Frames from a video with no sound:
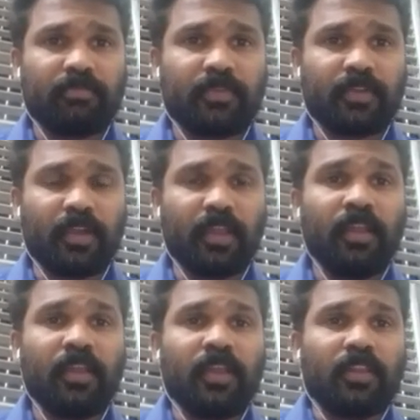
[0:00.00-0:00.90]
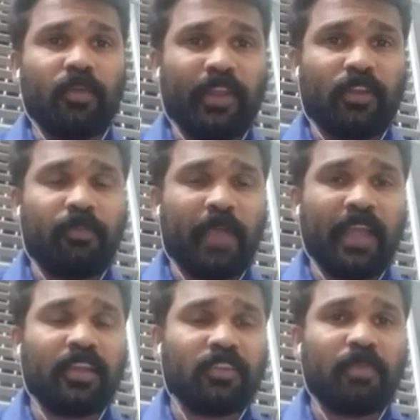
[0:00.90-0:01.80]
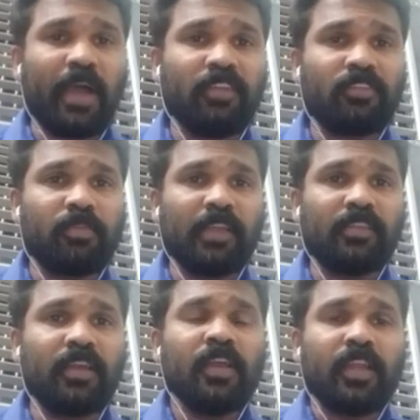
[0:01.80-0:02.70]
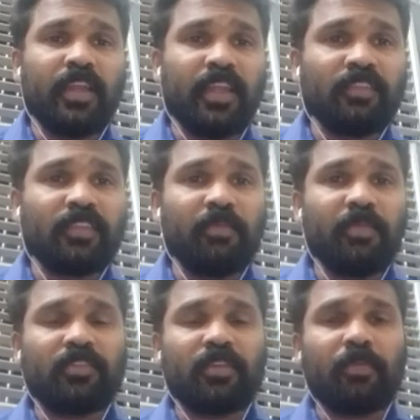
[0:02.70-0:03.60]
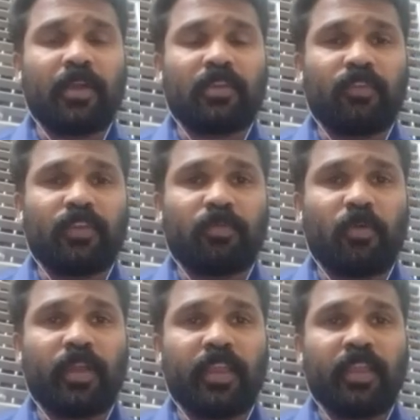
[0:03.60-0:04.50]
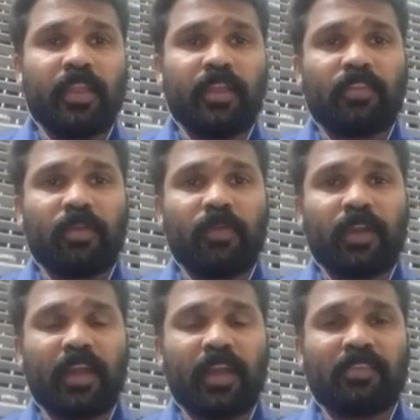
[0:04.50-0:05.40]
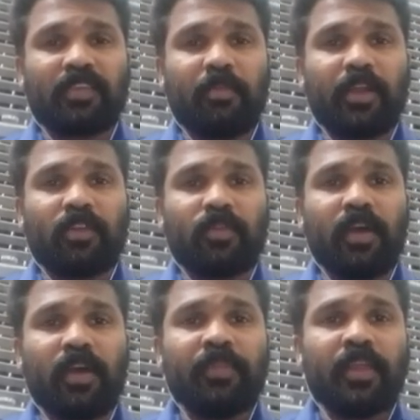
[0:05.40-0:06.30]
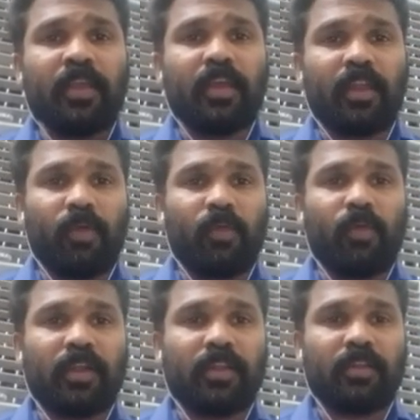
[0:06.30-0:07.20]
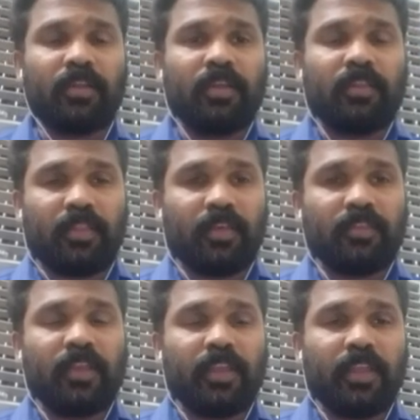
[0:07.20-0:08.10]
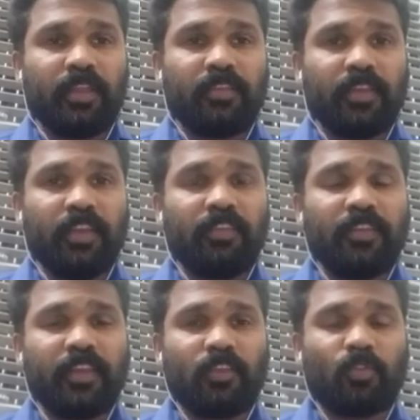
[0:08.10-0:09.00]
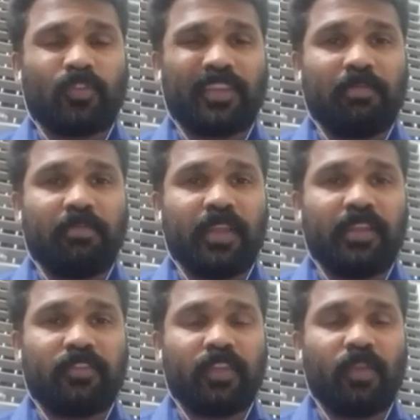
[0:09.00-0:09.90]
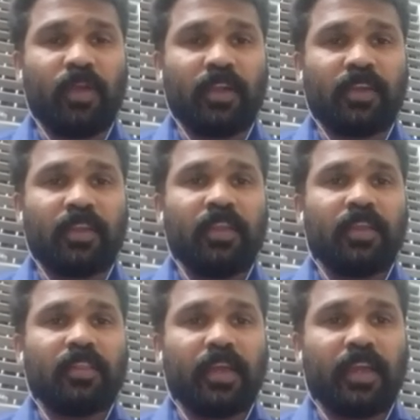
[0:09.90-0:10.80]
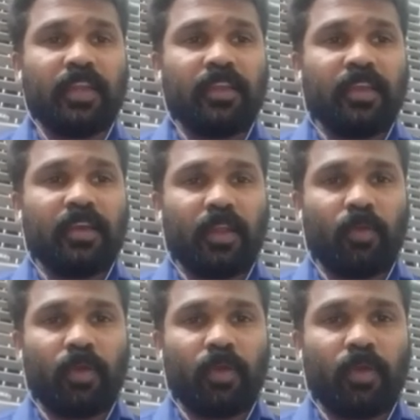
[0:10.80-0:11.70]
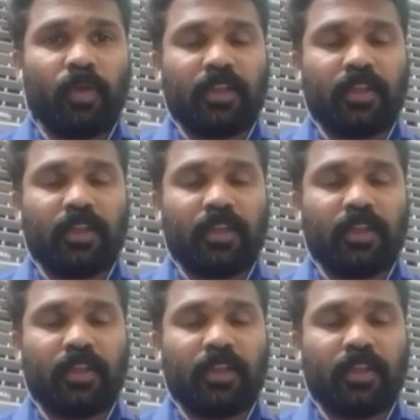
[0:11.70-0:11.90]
Clear? The weight of man gets balanced by the less immersed part of his body in seawater as compared to the river water. Thus, it is easier to swim in seawater than in river water.